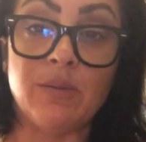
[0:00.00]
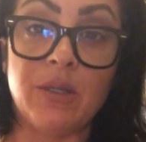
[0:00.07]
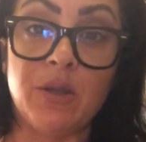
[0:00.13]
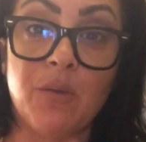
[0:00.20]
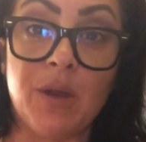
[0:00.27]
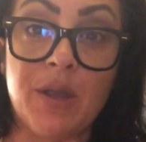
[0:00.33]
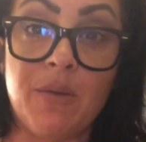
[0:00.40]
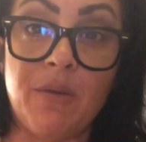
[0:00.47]
when
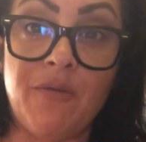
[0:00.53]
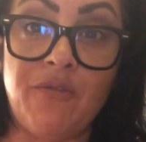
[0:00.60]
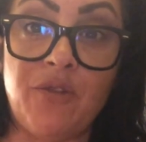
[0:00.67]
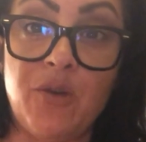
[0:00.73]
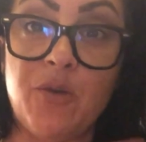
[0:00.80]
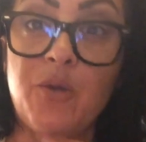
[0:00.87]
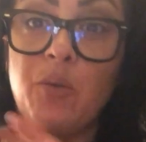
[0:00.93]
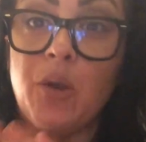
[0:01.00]
you're working with
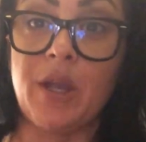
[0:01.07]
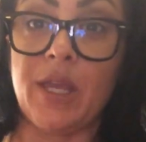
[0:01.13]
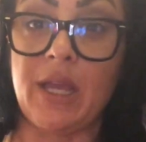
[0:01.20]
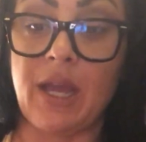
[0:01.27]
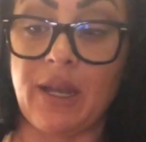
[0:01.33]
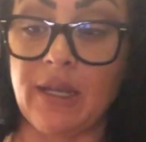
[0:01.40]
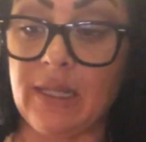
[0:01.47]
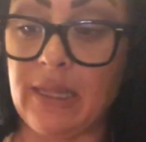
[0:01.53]
food,
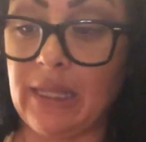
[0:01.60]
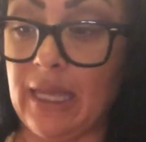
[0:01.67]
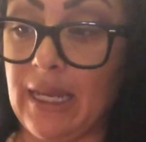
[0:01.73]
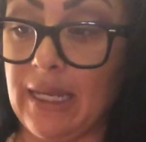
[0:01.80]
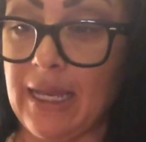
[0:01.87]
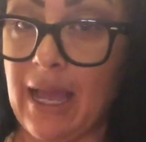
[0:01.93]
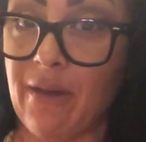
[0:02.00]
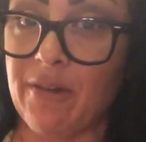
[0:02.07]
working on a
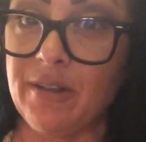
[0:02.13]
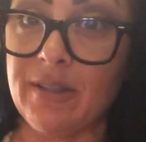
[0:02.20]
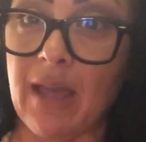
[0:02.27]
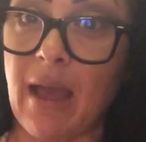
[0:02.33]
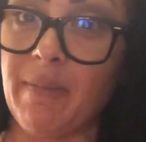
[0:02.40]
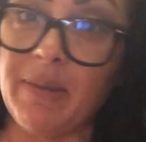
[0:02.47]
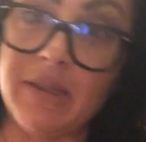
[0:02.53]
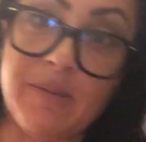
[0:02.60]
clean
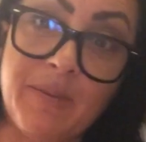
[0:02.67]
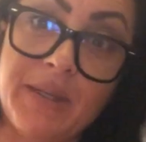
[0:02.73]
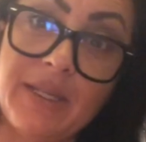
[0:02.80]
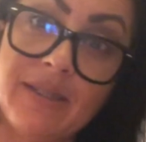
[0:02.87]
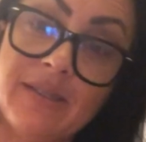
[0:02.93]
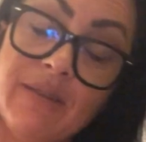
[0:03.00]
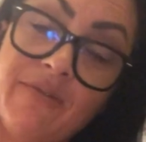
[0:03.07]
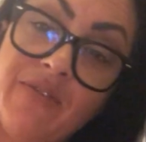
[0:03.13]
countertop that's been
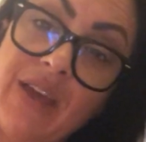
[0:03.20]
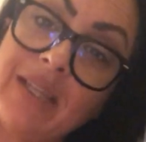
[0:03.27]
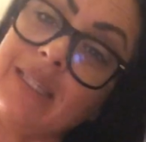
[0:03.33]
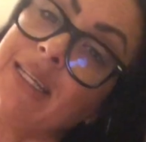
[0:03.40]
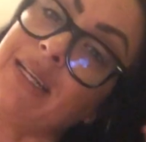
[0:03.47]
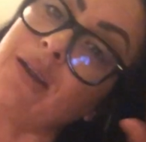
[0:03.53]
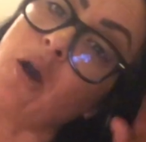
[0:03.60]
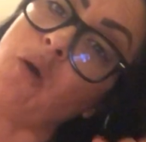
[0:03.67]

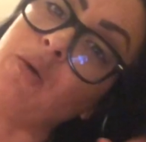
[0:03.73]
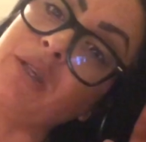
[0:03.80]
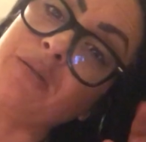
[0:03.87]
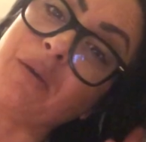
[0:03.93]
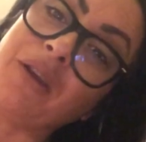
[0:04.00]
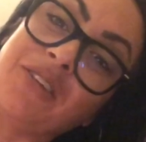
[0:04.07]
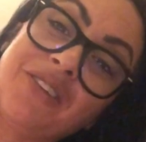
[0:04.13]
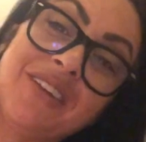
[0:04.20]
disinfected, and always
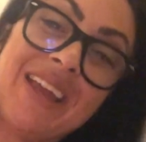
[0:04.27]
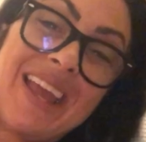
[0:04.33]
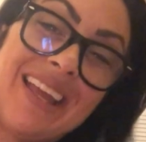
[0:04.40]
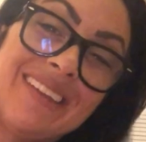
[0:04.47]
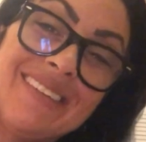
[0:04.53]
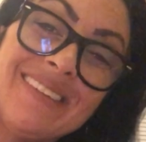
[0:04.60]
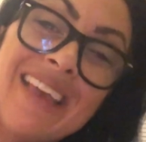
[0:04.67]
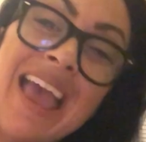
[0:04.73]
wash your
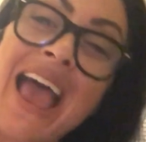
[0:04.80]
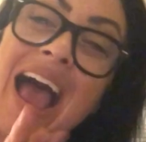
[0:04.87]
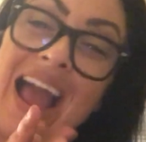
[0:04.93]
hands.